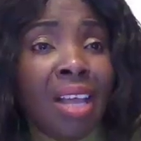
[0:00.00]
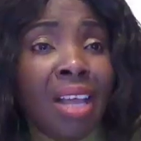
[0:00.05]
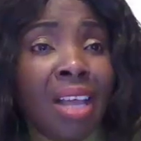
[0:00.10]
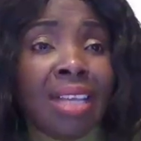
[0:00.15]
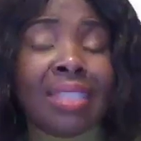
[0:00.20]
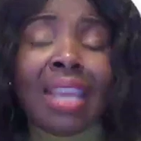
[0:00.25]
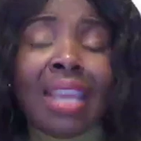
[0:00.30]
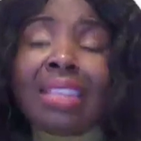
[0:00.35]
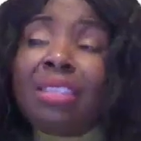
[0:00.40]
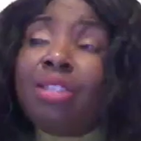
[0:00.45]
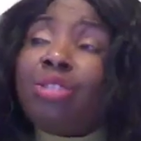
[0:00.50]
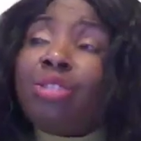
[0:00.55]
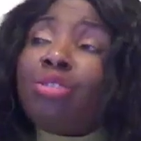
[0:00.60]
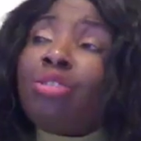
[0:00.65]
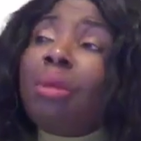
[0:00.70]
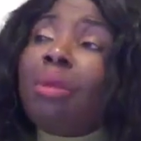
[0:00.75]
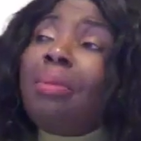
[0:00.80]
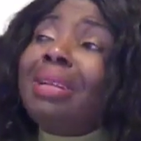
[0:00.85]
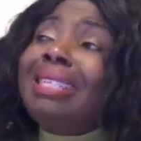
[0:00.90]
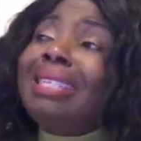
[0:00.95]
That is
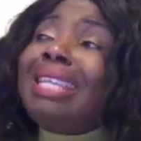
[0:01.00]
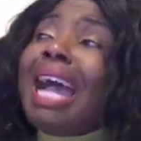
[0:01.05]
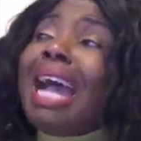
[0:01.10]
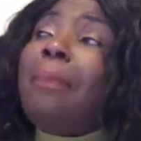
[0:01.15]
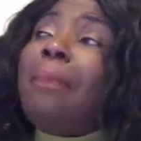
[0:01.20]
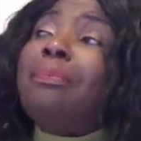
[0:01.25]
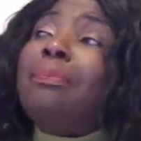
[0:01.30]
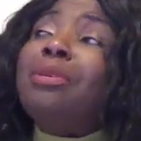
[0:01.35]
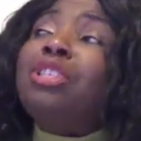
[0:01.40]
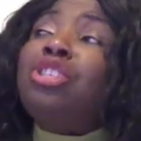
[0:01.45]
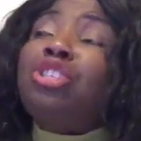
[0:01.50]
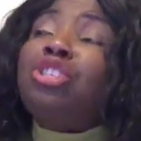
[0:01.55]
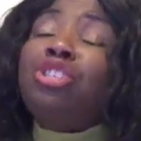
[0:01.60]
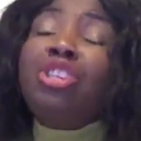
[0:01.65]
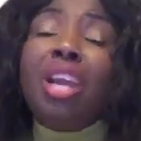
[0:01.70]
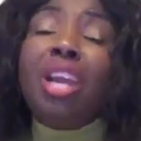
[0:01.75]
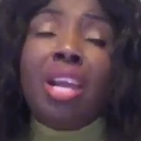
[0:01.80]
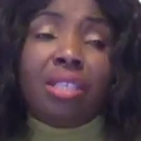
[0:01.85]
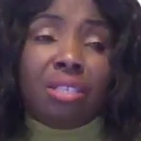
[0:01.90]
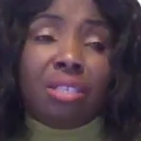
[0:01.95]
somebody that
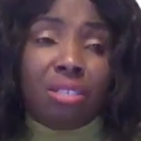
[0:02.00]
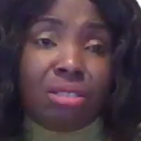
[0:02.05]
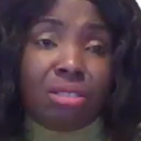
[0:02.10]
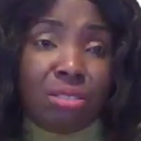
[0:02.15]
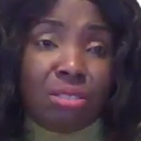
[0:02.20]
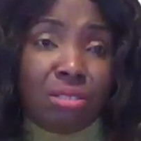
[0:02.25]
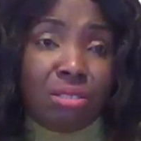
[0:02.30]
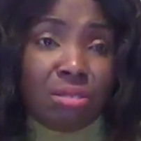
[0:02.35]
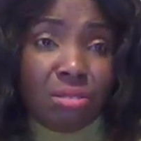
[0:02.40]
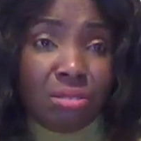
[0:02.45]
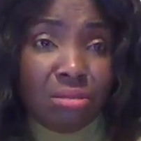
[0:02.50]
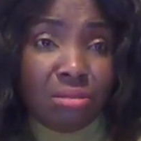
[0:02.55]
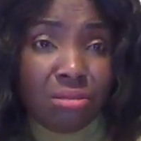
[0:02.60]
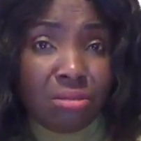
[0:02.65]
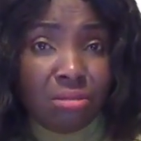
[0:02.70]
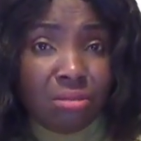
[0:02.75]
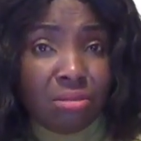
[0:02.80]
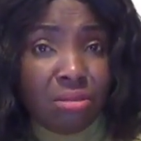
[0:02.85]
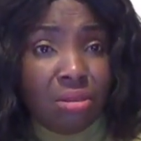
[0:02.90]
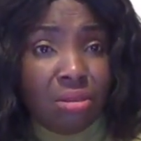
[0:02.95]
appreciates
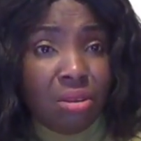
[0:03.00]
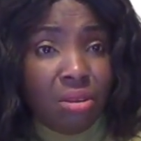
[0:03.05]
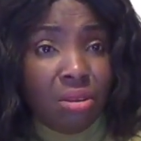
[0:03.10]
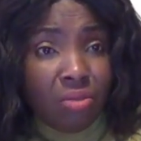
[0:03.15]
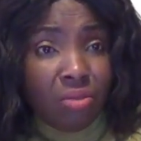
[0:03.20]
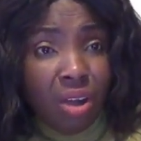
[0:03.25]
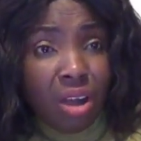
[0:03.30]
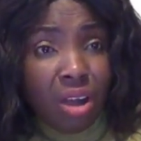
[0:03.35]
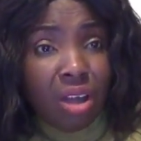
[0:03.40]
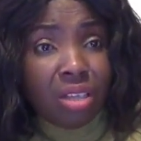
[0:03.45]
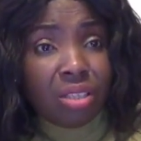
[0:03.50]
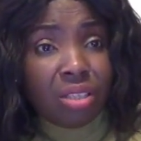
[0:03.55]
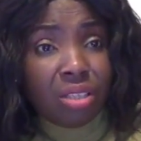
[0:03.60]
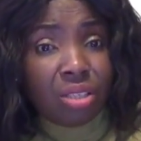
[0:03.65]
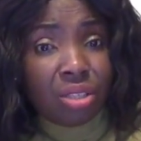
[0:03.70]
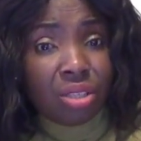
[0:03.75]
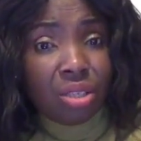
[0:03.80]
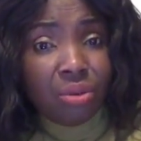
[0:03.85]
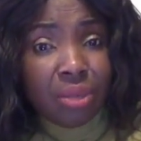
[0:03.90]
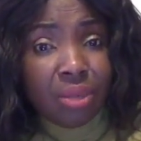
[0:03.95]
what God is
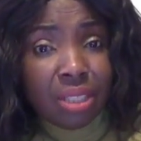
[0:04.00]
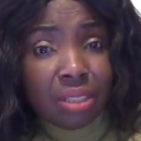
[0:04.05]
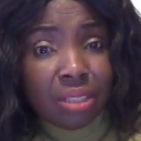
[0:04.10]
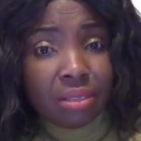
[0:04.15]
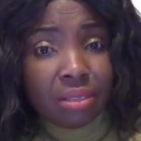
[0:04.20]
doing.